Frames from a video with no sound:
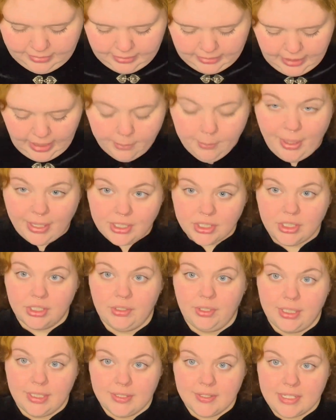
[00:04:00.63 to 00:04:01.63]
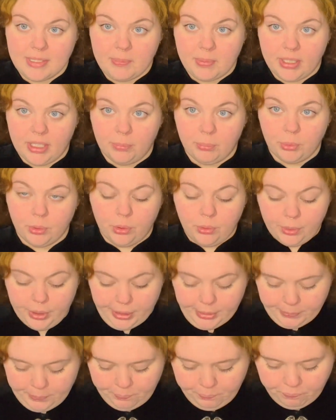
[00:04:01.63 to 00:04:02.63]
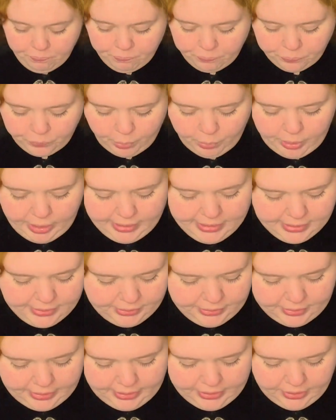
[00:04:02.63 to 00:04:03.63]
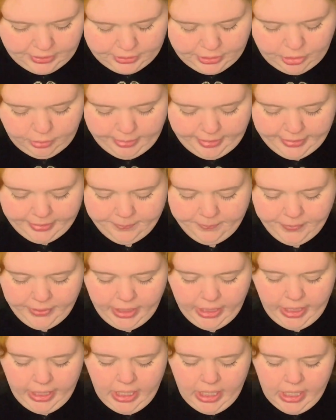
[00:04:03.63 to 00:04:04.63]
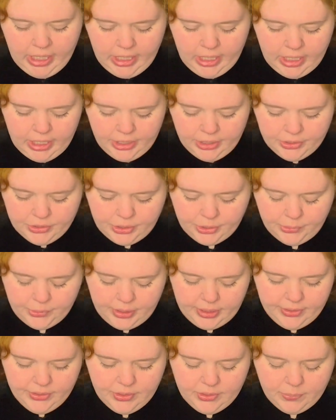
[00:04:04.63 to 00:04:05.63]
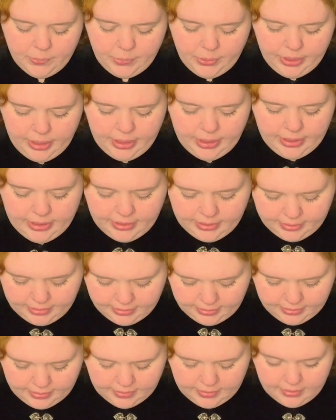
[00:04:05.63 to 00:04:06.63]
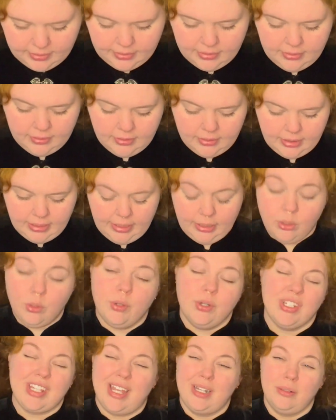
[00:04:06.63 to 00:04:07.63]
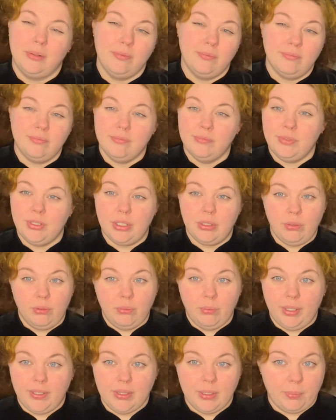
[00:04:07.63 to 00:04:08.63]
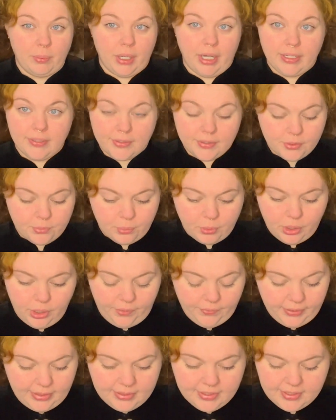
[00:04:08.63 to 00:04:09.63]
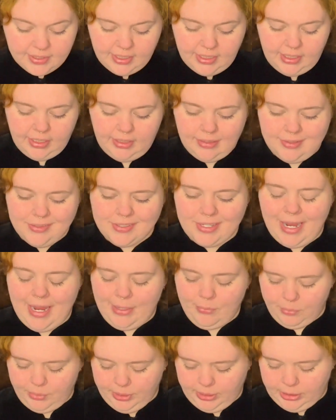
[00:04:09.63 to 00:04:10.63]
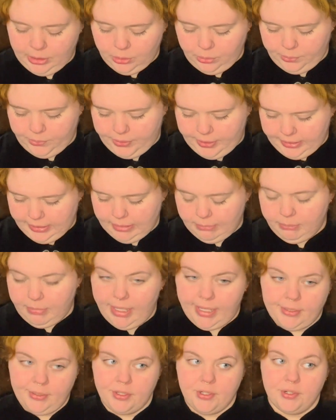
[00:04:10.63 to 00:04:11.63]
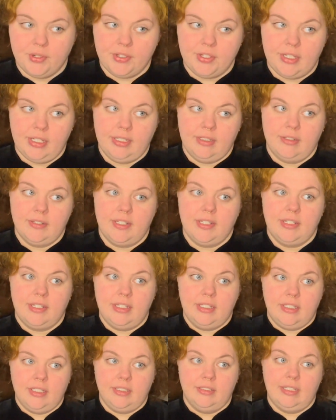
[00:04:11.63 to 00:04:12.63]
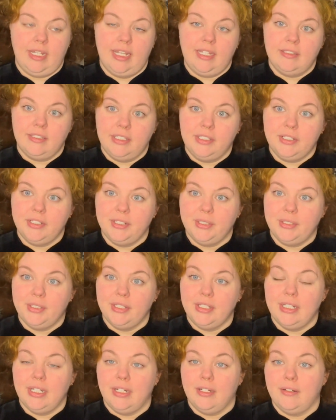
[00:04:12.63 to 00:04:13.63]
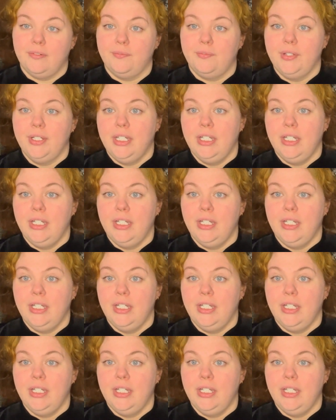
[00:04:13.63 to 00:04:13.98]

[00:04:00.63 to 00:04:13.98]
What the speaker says: I'm actually going to zip it up real quick while I talk to you about it. So this was, and of course I don't know what the prices were on these things. I really don't think it matters, since the likelihood of